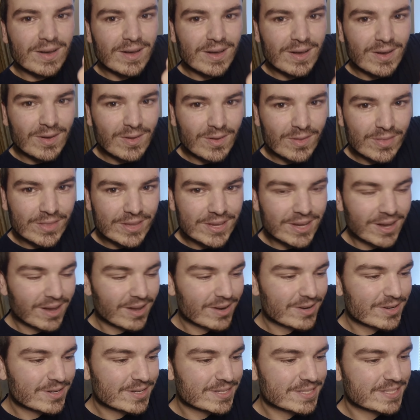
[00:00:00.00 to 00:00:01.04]
all the
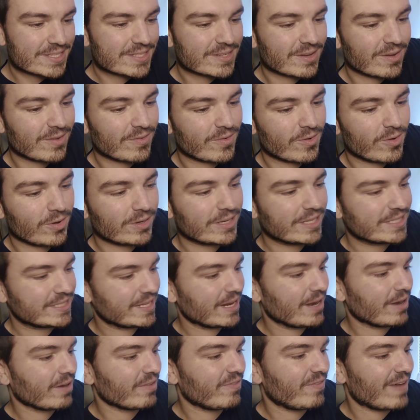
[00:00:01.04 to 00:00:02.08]
colors of all those
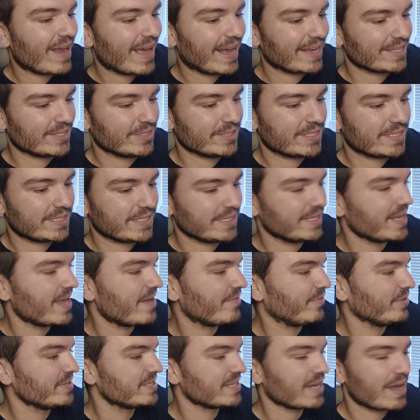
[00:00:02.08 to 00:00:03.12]
little flags you see
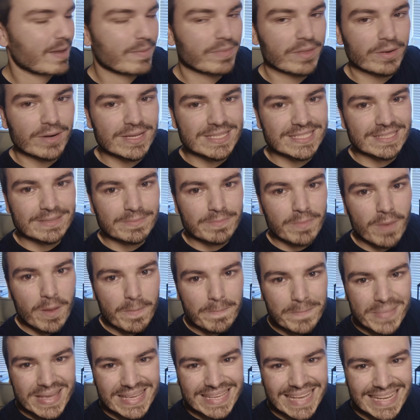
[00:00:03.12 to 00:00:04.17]
every time there is a
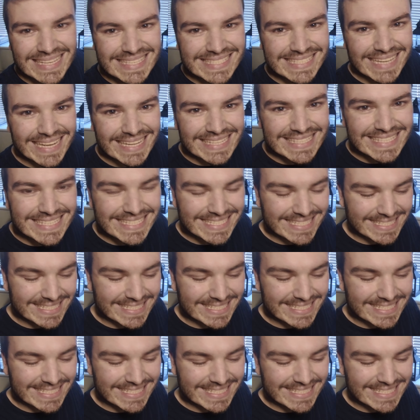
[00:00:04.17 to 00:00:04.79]
big ascent.